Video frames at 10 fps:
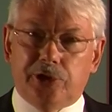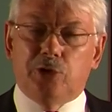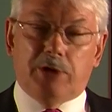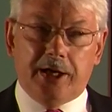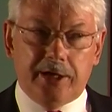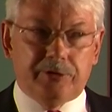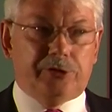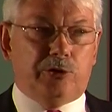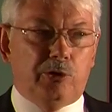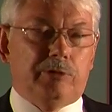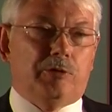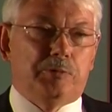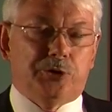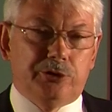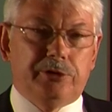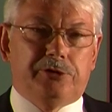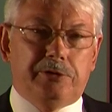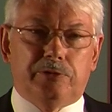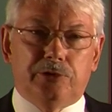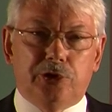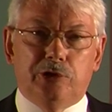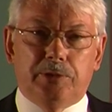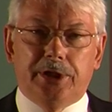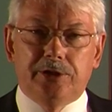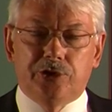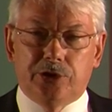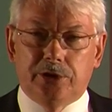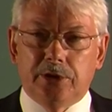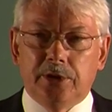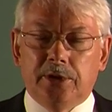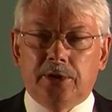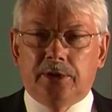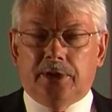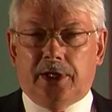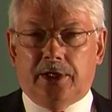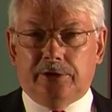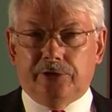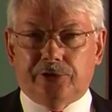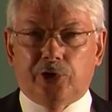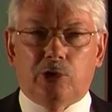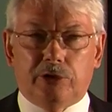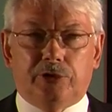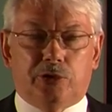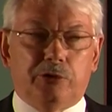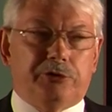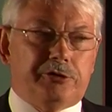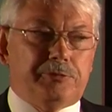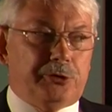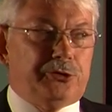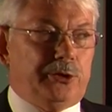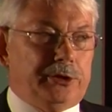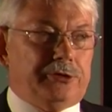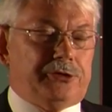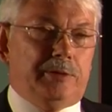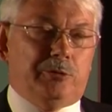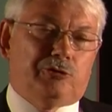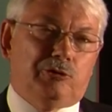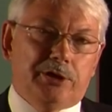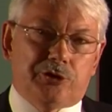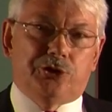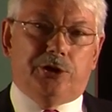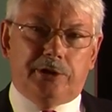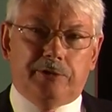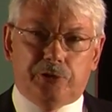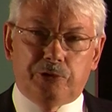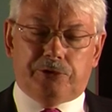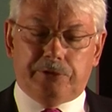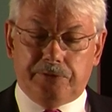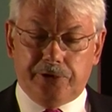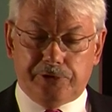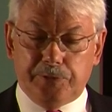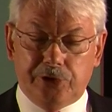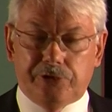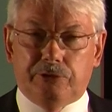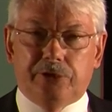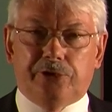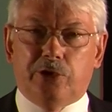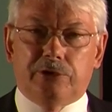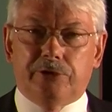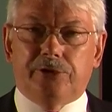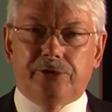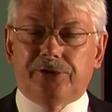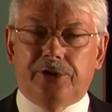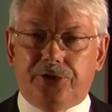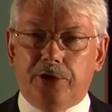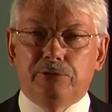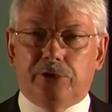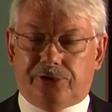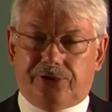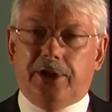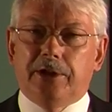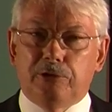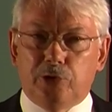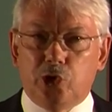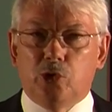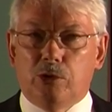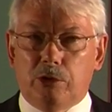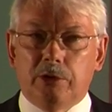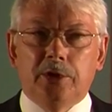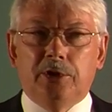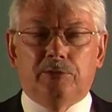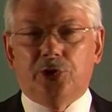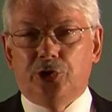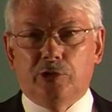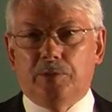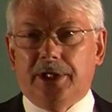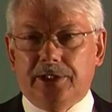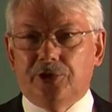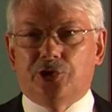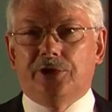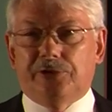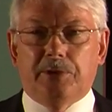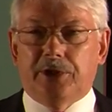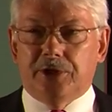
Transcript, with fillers: thing you have is a lot of opportunity for renewable energy. And Scotland, of course, is pursuing the same strategy. And I've talked to the First Minister in Scotland and said, don't sell your renewable energy to other